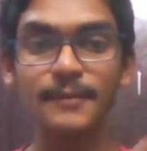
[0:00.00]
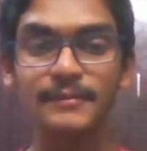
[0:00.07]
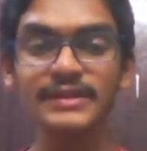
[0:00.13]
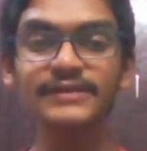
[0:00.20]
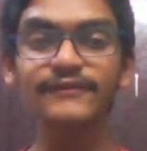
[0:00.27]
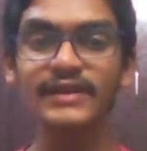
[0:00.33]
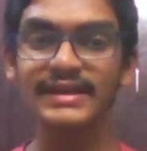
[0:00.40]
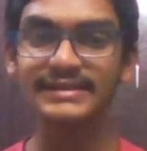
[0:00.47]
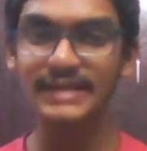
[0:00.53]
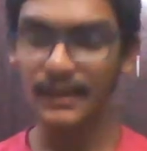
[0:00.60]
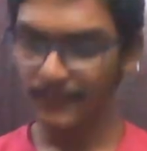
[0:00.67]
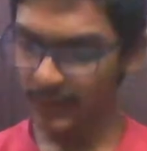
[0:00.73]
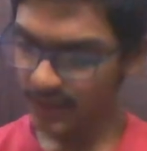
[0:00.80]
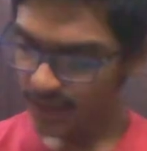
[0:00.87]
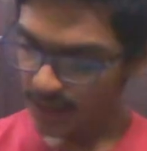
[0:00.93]
Means for
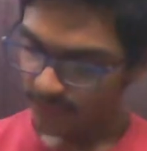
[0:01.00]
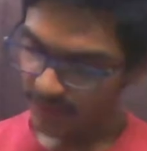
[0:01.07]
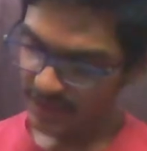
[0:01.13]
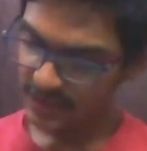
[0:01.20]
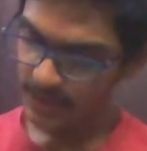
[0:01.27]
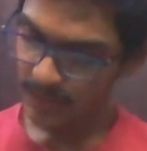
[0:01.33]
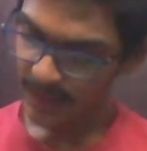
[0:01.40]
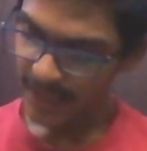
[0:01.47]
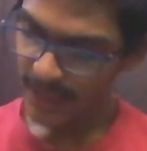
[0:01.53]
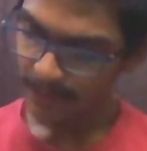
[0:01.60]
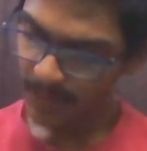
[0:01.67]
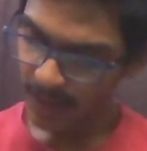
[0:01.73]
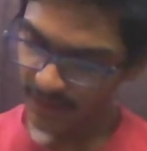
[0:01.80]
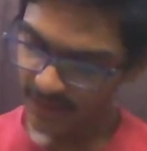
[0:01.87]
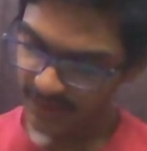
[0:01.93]
example, A
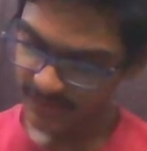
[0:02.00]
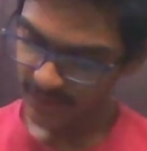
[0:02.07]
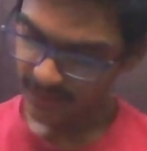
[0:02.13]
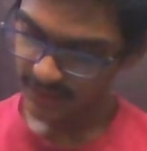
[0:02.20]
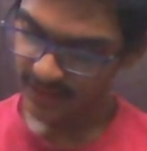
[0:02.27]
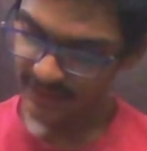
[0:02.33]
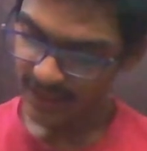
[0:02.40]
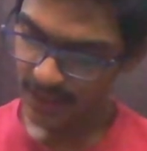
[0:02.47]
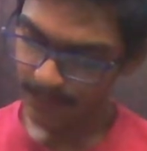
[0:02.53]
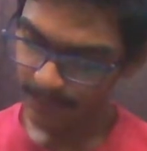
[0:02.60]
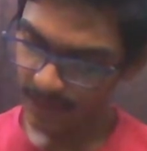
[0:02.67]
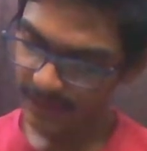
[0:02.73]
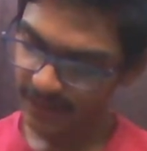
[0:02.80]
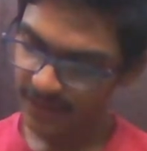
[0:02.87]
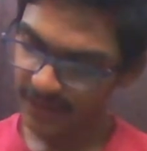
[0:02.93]
party is there. This A
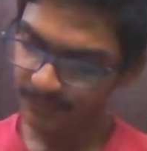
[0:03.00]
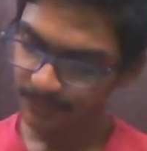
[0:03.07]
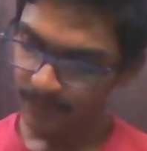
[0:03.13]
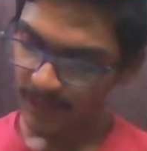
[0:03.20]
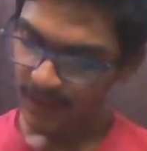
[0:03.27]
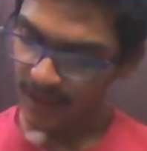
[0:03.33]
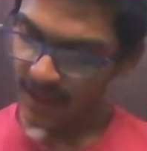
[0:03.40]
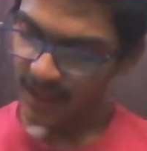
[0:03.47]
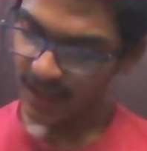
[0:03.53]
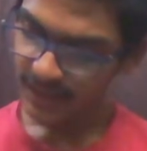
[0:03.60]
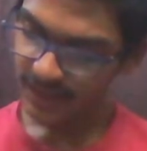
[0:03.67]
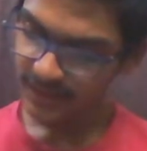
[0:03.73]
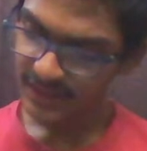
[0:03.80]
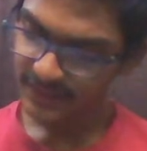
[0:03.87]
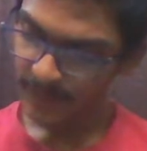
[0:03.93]
party
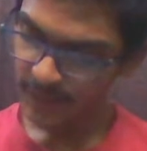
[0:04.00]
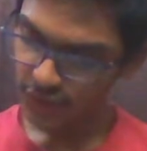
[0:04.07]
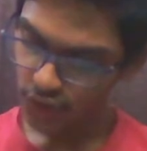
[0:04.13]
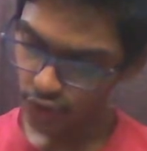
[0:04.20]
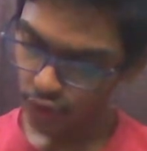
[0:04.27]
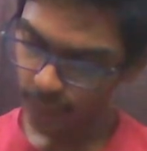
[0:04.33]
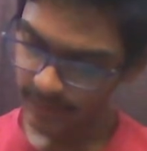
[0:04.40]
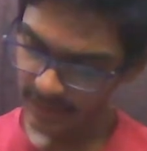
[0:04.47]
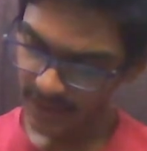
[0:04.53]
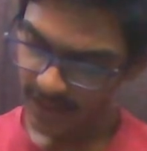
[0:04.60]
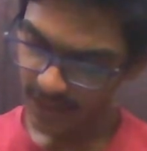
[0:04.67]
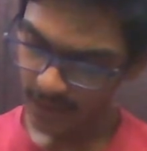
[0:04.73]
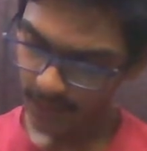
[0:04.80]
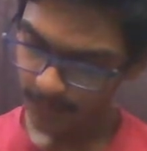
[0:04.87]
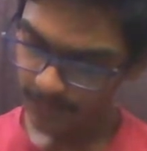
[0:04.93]
and this pressure
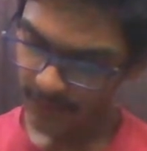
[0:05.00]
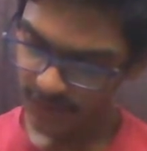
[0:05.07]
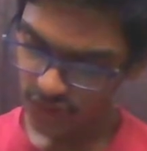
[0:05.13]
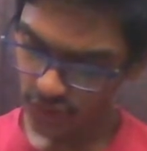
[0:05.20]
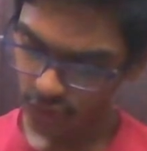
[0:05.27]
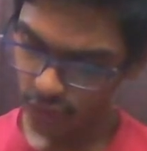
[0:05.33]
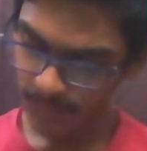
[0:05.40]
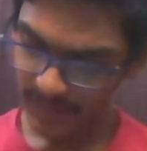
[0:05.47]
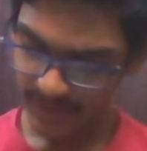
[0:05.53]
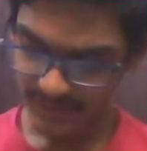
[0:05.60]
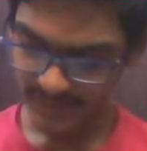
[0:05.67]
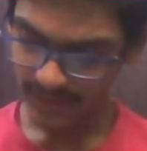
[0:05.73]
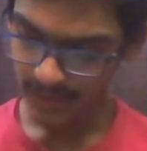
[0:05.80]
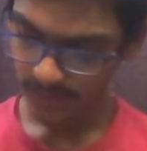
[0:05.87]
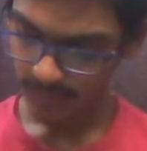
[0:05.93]
group
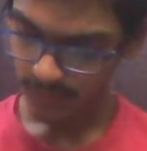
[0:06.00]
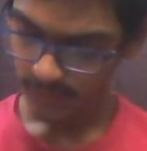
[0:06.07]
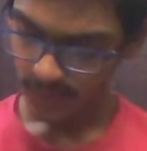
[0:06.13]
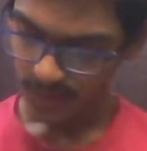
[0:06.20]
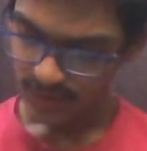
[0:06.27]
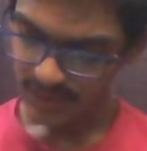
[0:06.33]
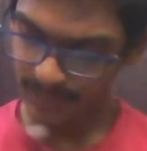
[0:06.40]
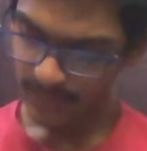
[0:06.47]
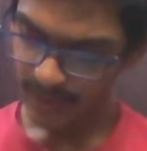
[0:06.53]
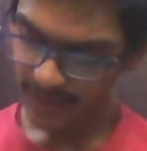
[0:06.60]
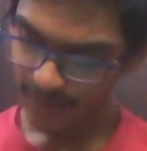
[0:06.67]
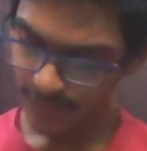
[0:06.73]
is there. Some kind